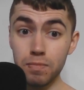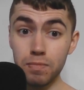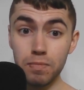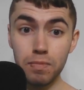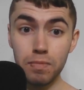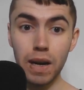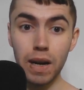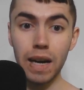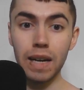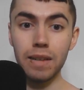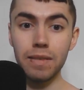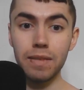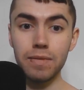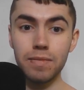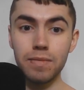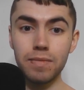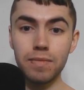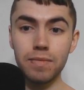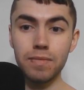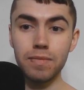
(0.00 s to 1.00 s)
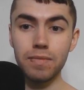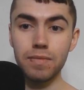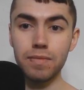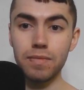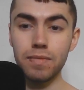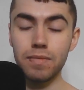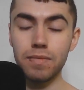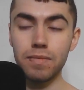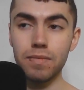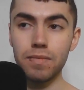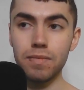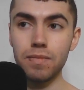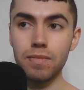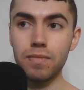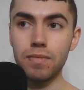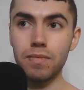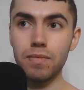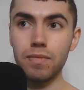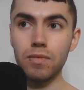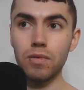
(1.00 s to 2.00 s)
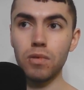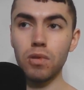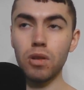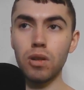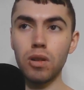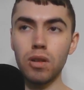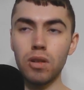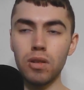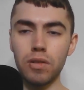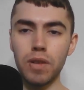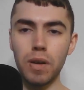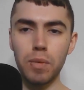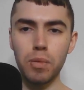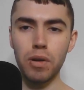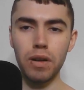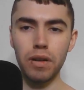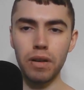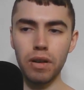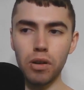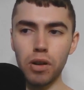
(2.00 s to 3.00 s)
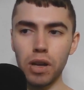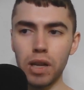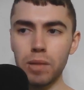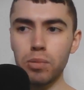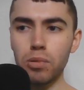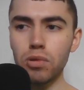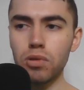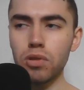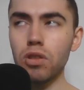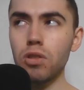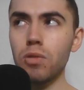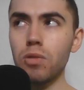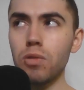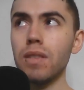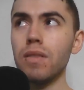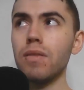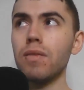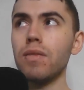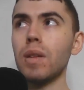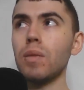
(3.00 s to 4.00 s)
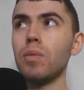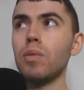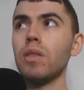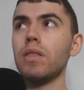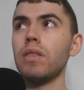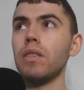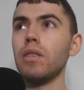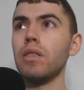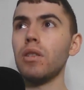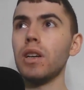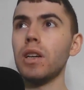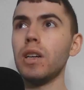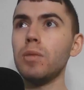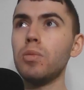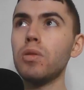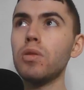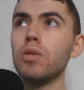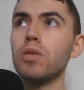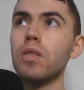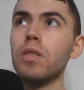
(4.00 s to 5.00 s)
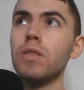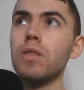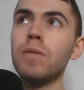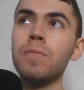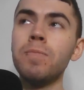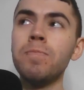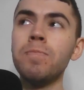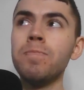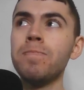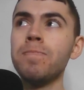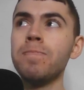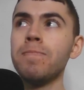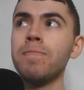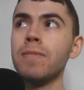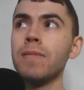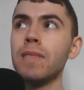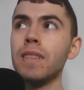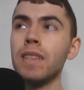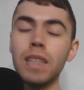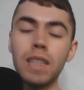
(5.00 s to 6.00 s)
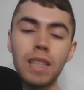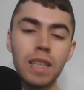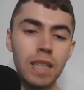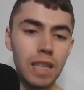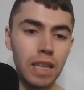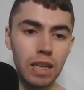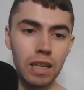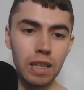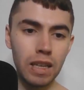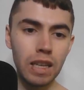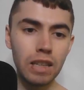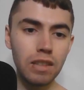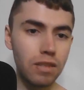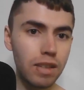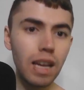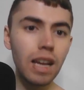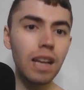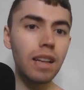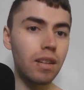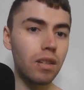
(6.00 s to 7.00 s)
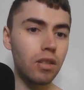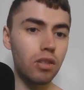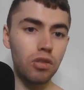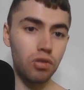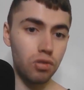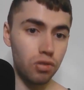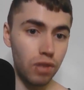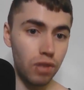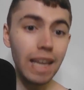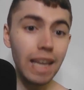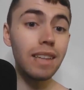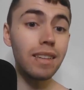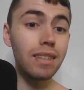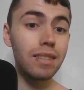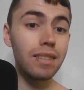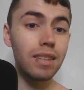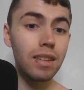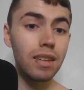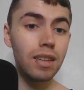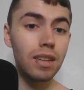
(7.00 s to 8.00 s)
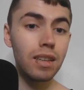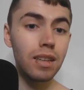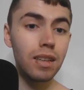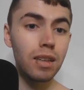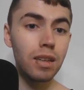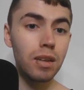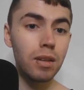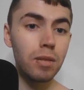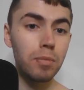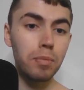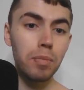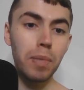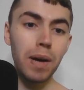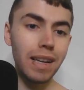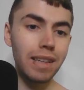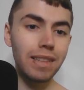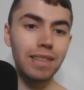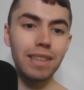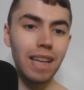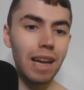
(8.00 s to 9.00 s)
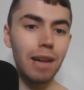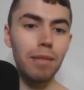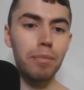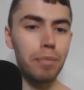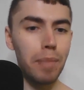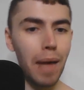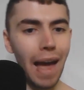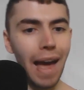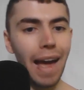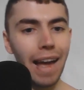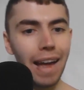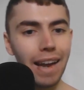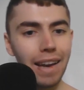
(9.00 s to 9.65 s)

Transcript: But or February or April, February or April. So it's not great, but it's not bad.